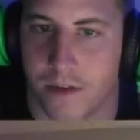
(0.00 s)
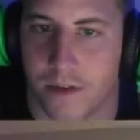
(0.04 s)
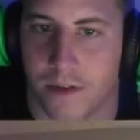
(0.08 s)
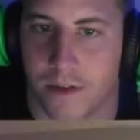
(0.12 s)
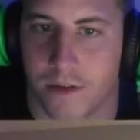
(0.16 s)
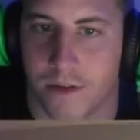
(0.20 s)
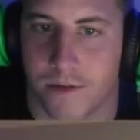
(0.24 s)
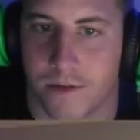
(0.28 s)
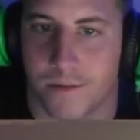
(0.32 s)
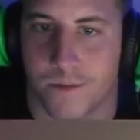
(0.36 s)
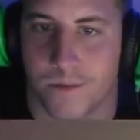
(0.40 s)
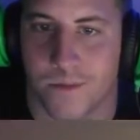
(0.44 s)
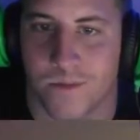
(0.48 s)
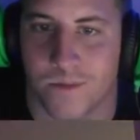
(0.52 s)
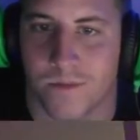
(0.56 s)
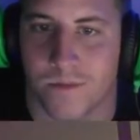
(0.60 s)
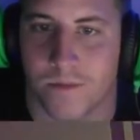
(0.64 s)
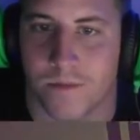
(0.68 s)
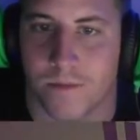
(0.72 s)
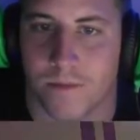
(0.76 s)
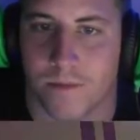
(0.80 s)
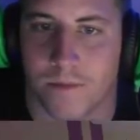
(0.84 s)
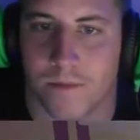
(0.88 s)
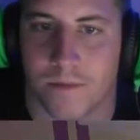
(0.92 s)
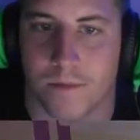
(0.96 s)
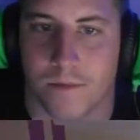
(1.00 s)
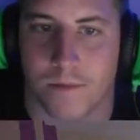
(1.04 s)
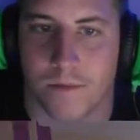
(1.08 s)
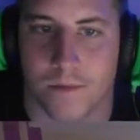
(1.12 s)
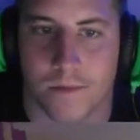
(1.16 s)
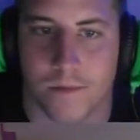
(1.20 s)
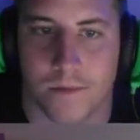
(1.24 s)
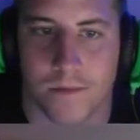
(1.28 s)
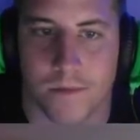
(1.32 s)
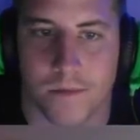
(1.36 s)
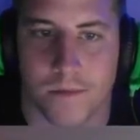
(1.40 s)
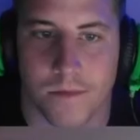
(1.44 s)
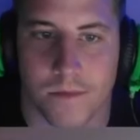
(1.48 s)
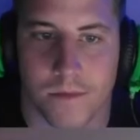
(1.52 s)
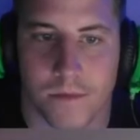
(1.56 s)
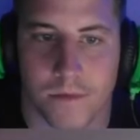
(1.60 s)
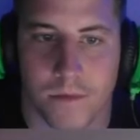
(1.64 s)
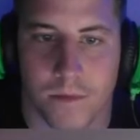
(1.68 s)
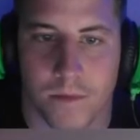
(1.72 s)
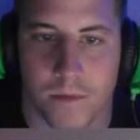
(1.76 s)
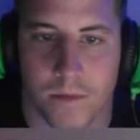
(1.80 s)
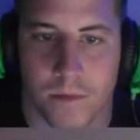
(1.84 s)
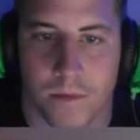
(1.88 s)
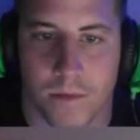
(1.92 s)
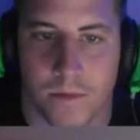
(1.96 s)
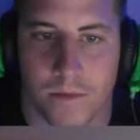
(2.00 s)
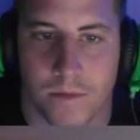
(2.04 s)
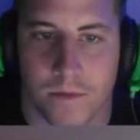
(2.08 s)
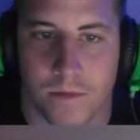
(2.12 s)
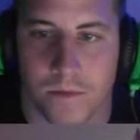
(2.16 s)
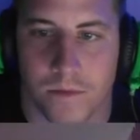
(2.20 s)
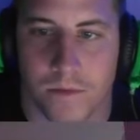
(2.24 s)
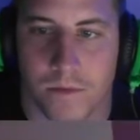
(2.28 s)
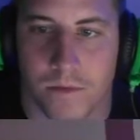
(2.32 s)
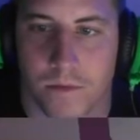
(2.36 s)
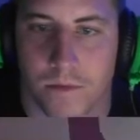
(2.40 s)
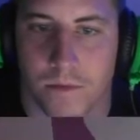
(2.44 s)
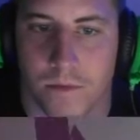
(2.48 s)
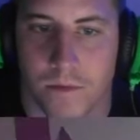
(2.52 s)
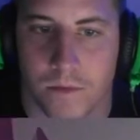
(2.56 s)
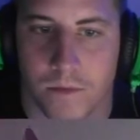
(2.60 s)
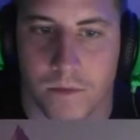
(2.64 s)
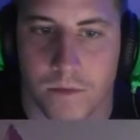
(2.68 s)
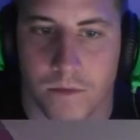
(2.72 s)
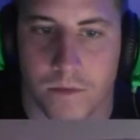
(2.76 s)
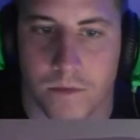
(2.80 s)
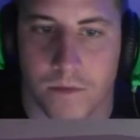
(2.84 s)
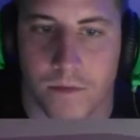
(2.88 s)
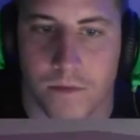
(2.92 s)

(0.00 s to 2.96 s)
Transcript: [no speech]